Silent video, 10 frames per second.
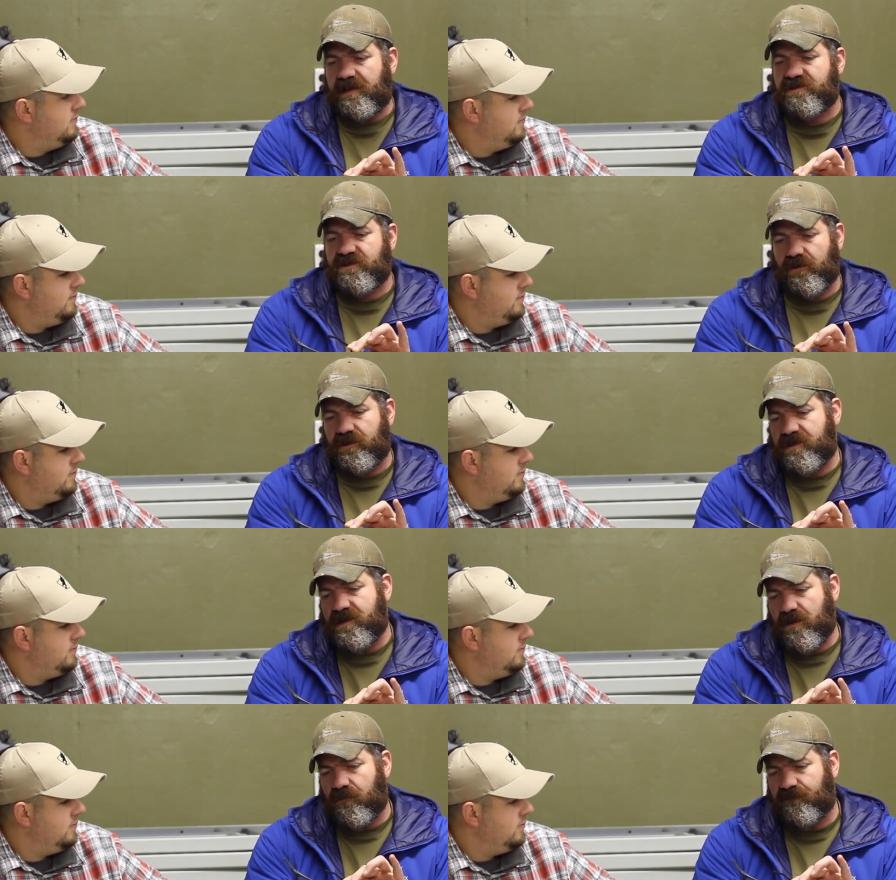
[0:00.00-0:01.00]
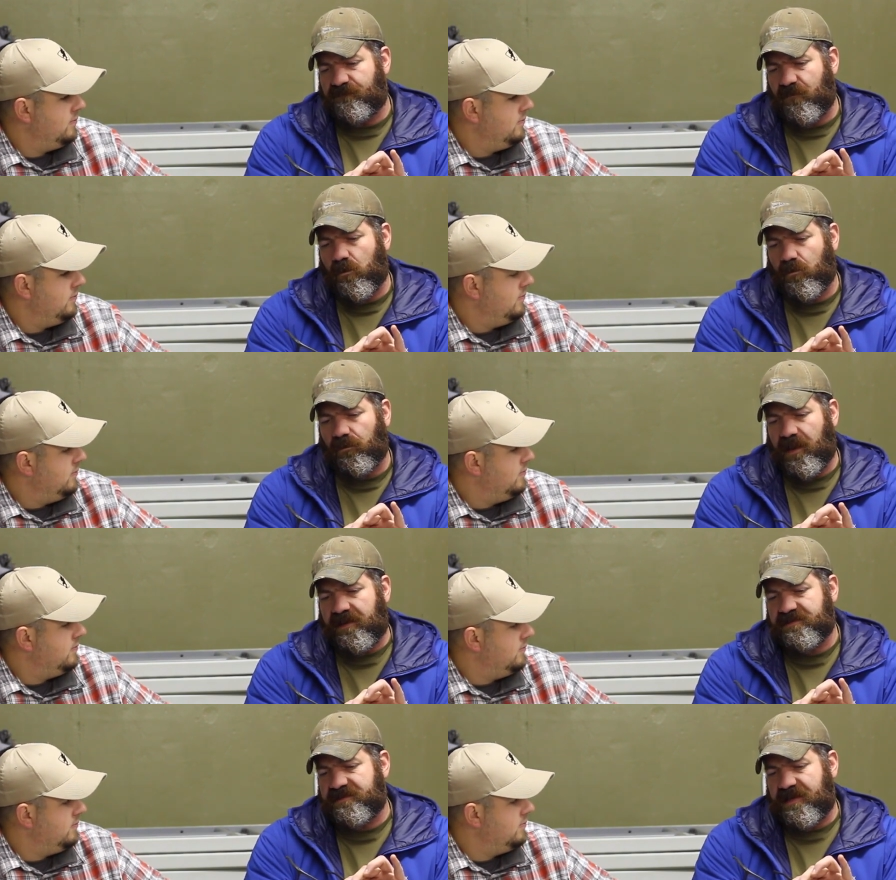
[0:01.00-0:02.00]
Speaker 1: inserted, you know, focal
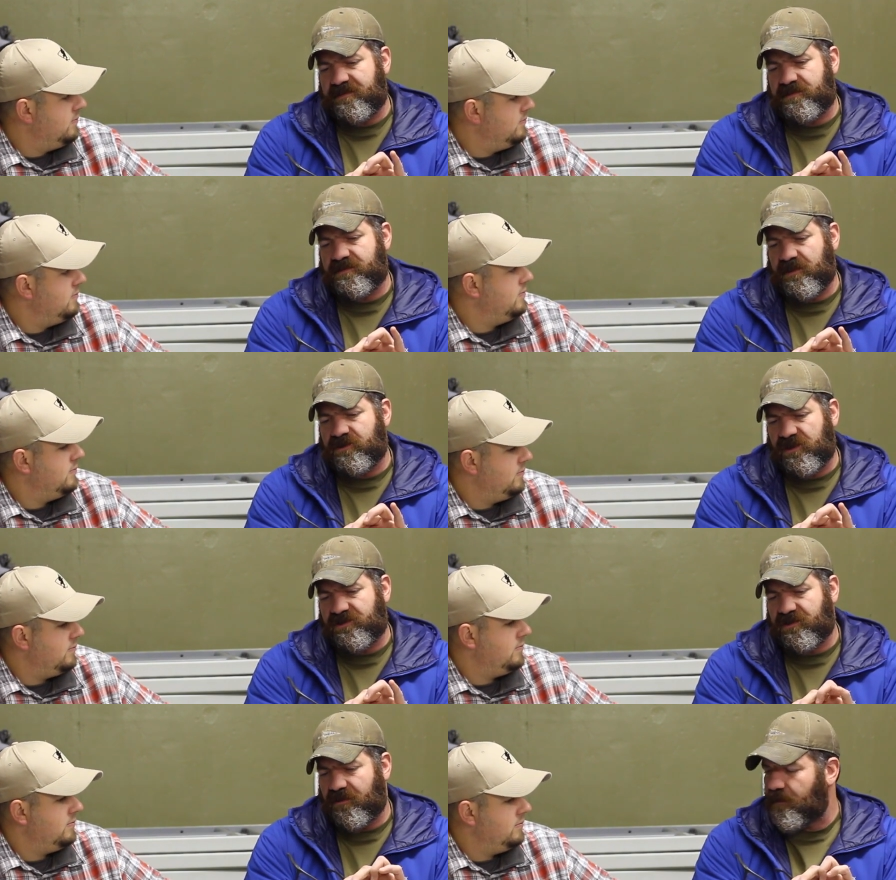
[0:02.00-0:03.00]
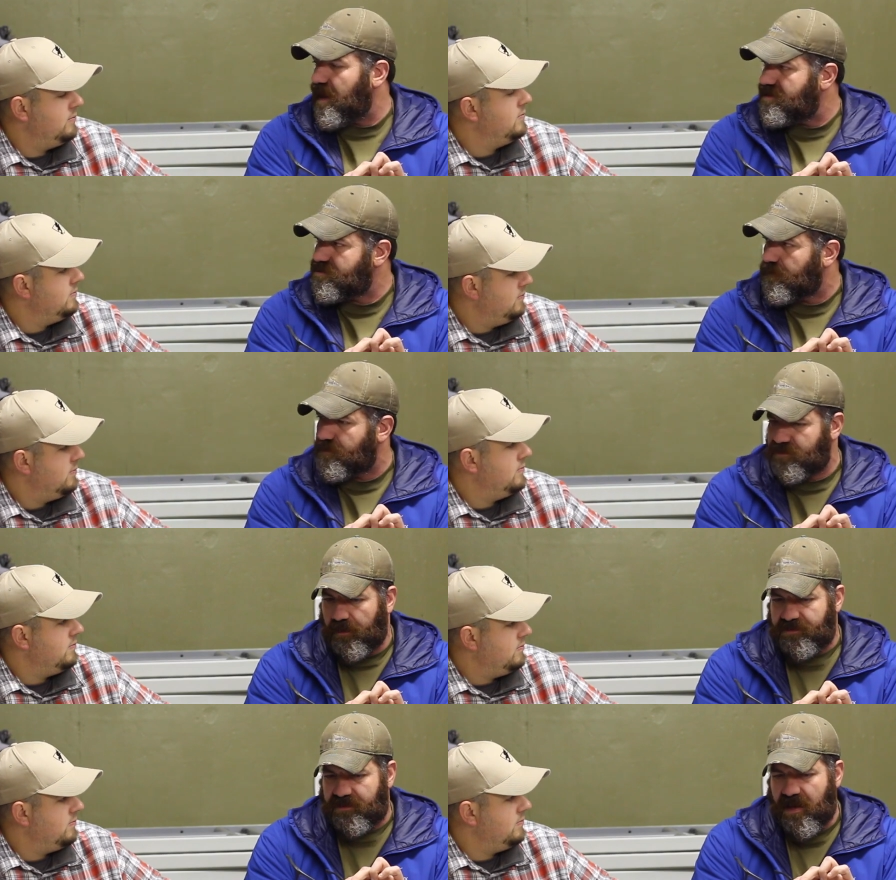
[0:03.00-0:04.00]
lens that's adjusted to their eyes, to their
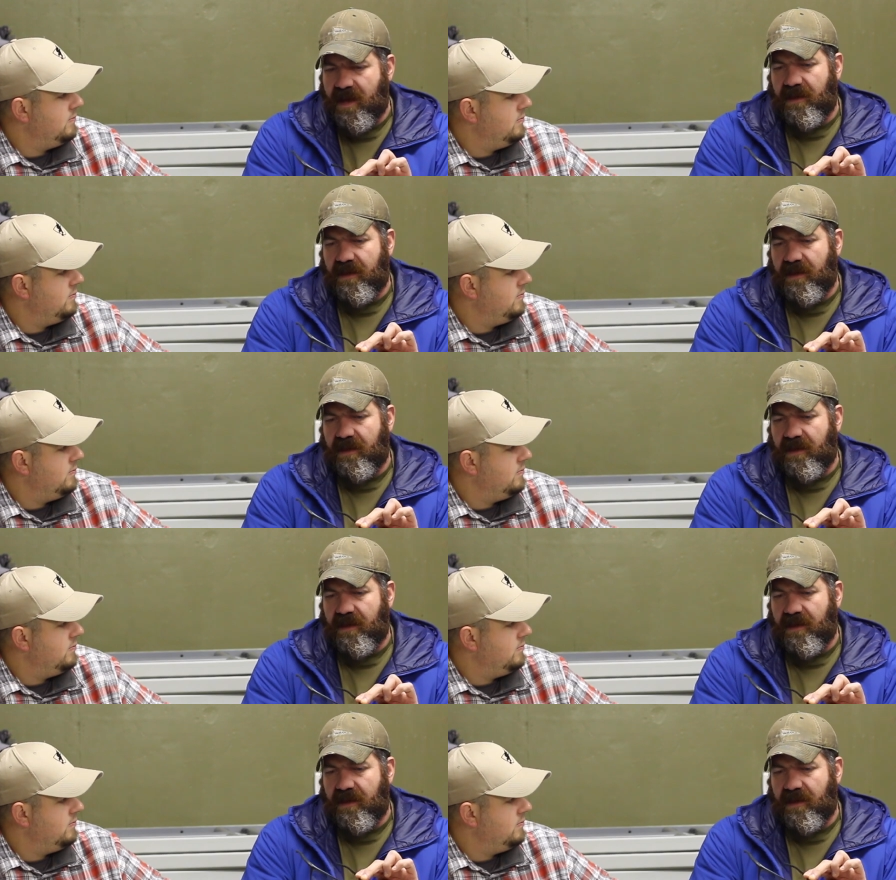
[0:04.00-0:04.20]
prescription.